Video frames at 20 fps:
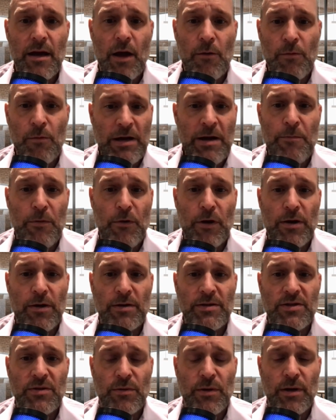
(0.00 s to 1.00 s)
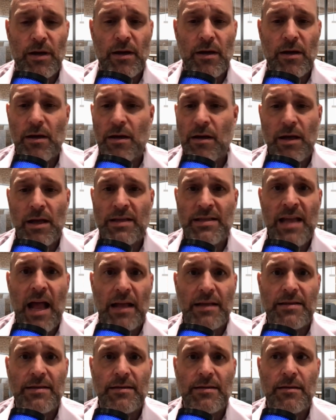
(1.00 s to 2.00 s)
Written a book or a story? It's
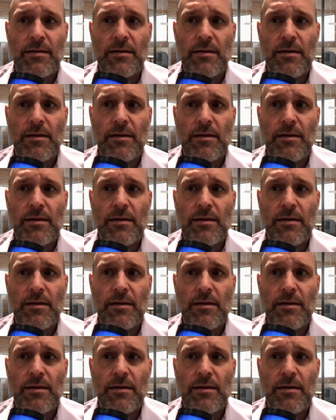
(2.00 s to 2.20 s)
nuts.